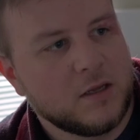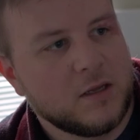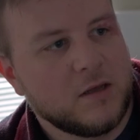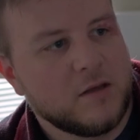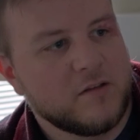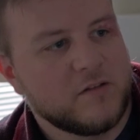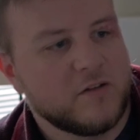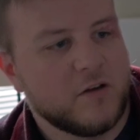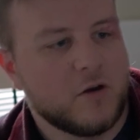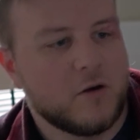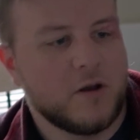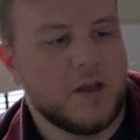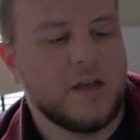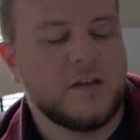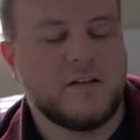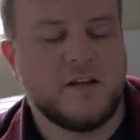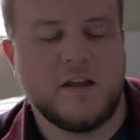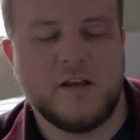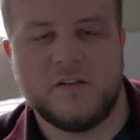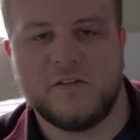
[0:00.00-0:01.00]
So it
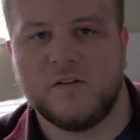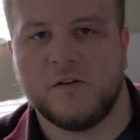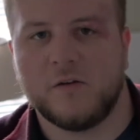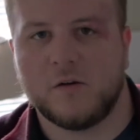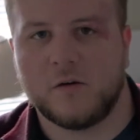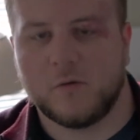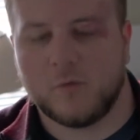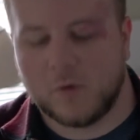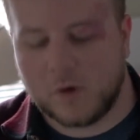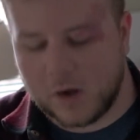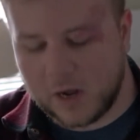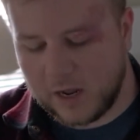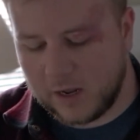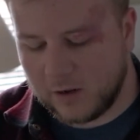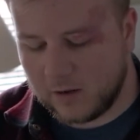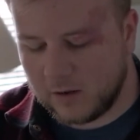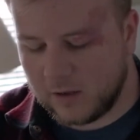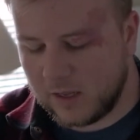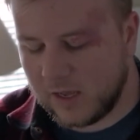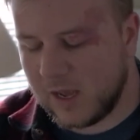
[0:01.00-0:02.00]
takes a little
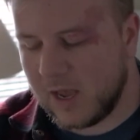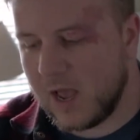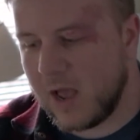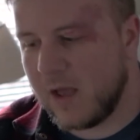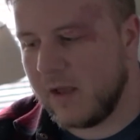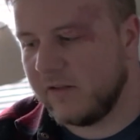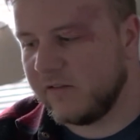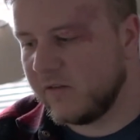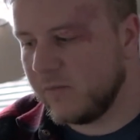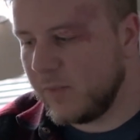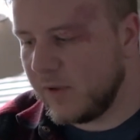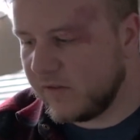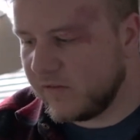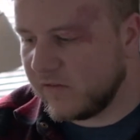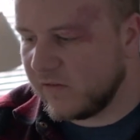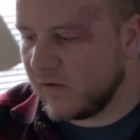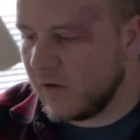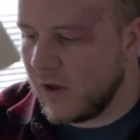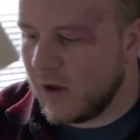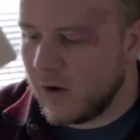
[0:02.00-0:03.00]
while. It's a bit
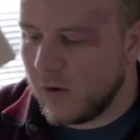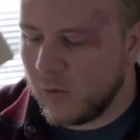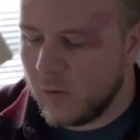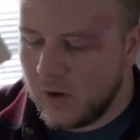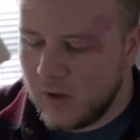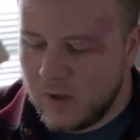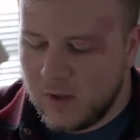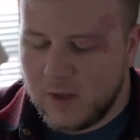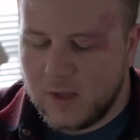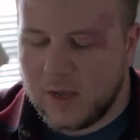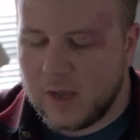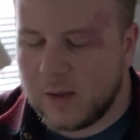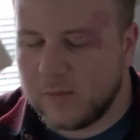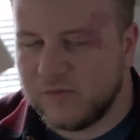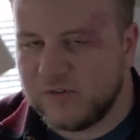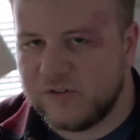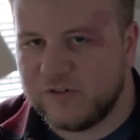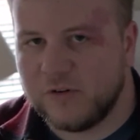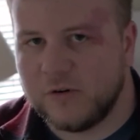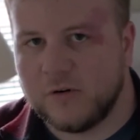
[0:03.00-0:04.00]
slow. I'm
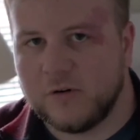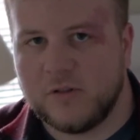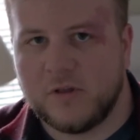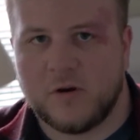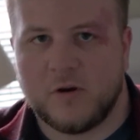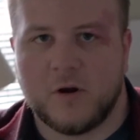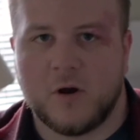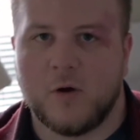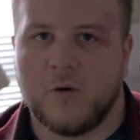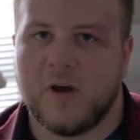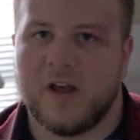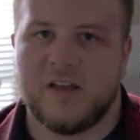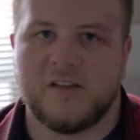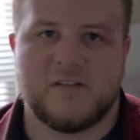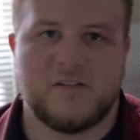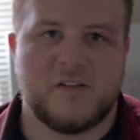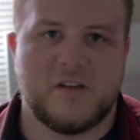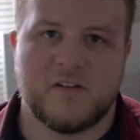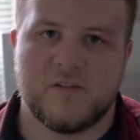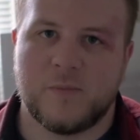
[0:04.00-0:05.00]
sure their
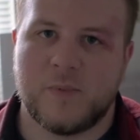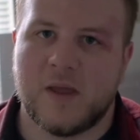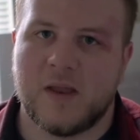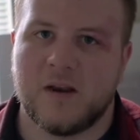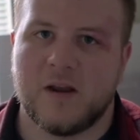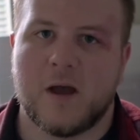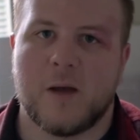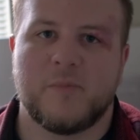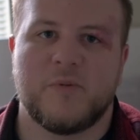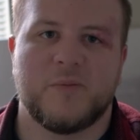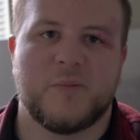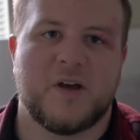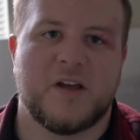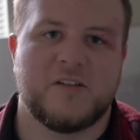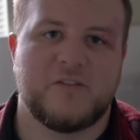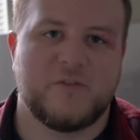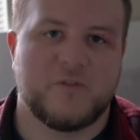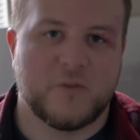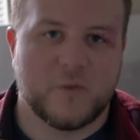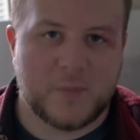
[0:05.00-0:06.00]
OS has been
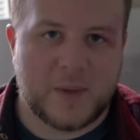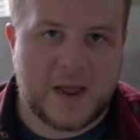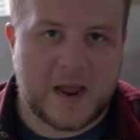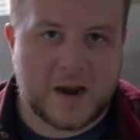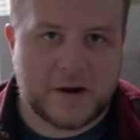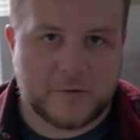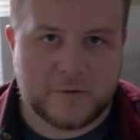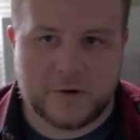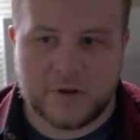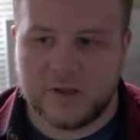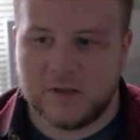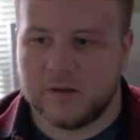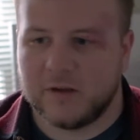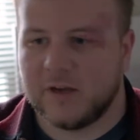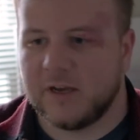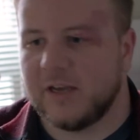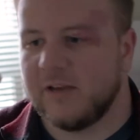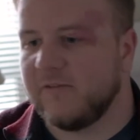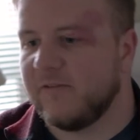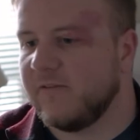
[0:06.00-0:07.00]
optimized for battery
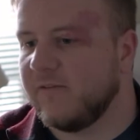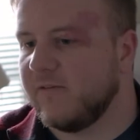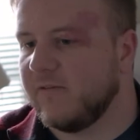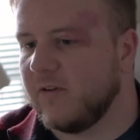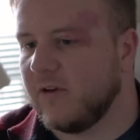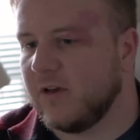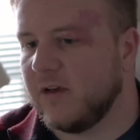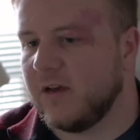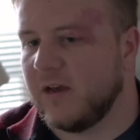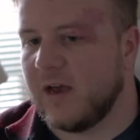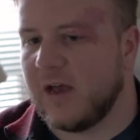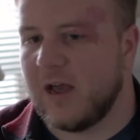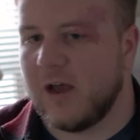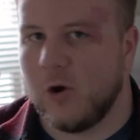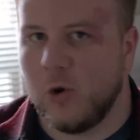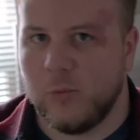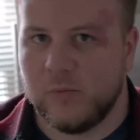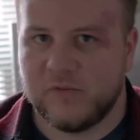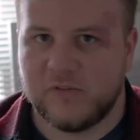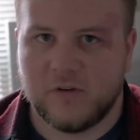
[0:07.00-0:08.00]
life. I
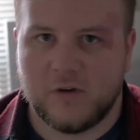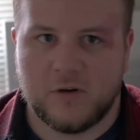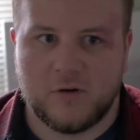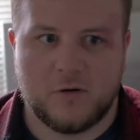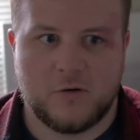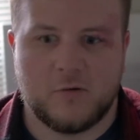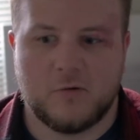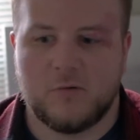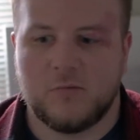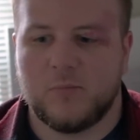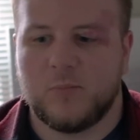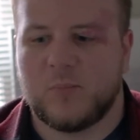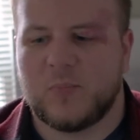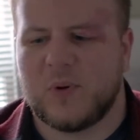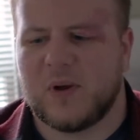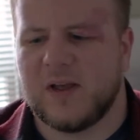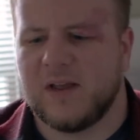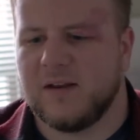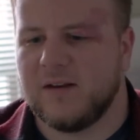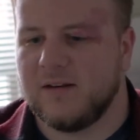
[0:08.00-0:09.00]
hope so,
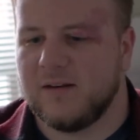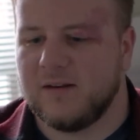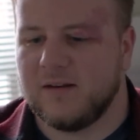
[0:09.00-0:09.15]
but